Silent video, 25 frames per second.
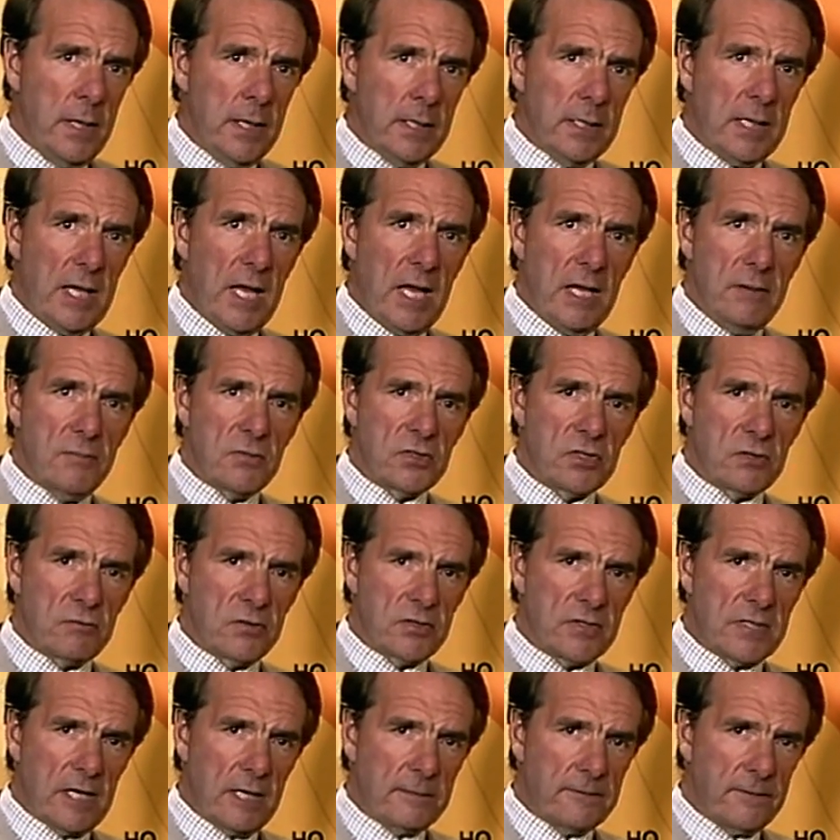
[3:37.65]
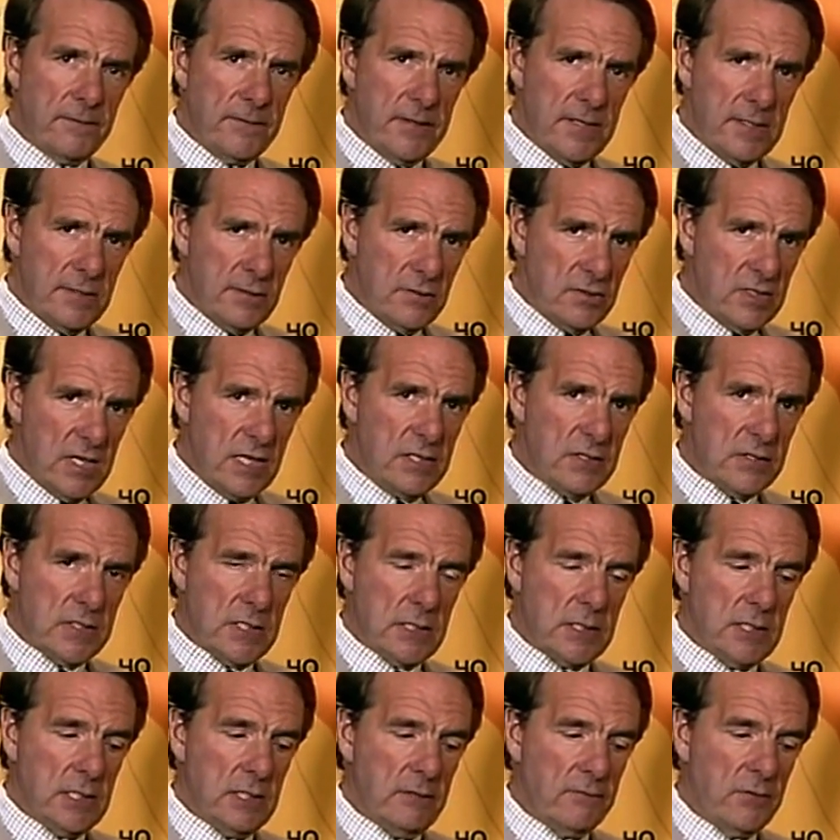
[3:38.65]
came as a result of the
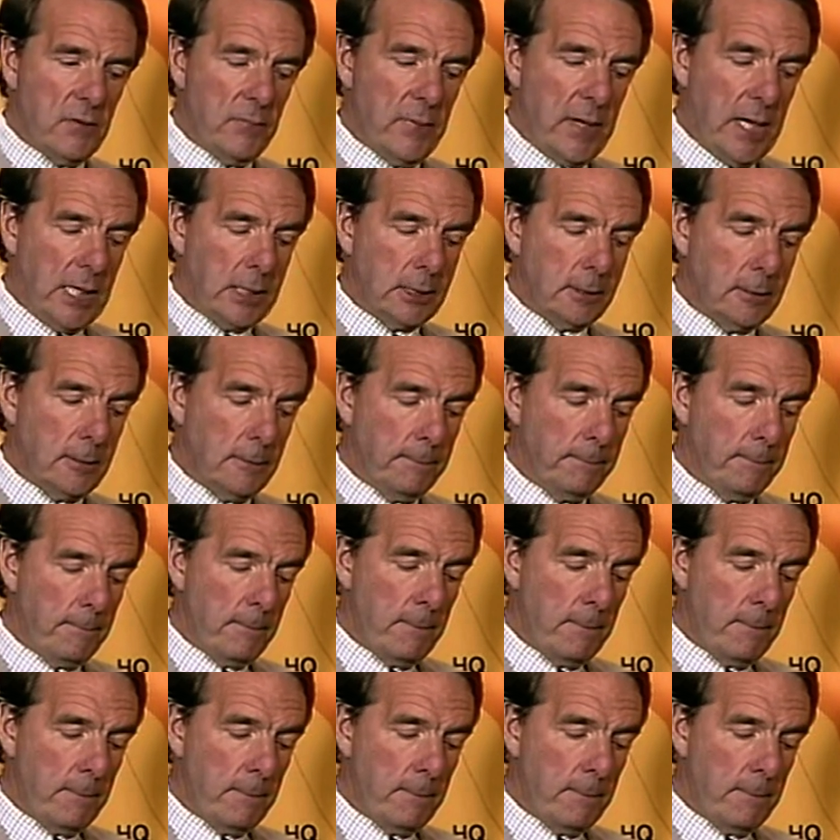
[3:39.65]
intensity of the battle.